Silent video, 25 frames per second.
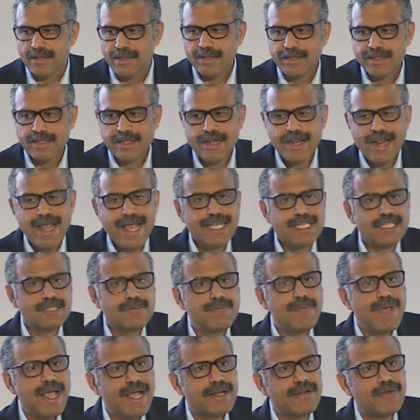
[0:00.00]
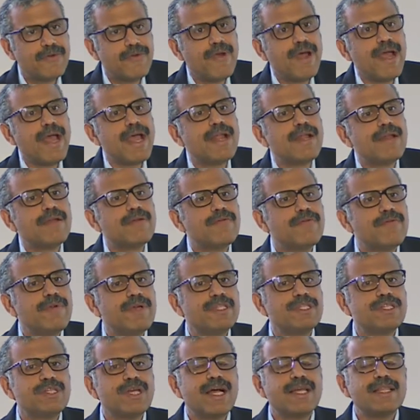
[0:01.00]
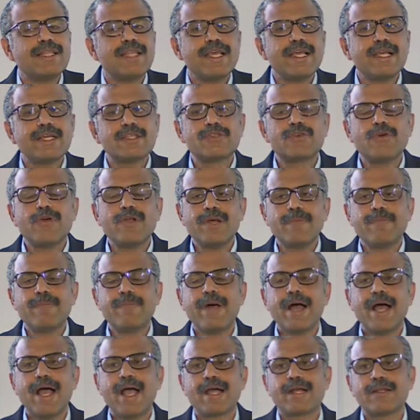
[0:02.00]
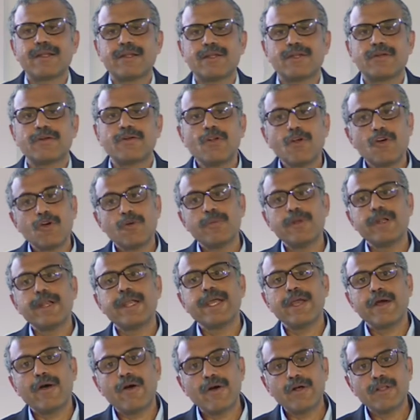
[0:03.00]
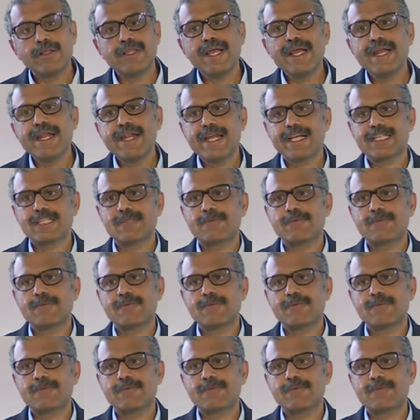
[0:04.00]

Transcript: The next big trend, which I think is going to impact globally all the index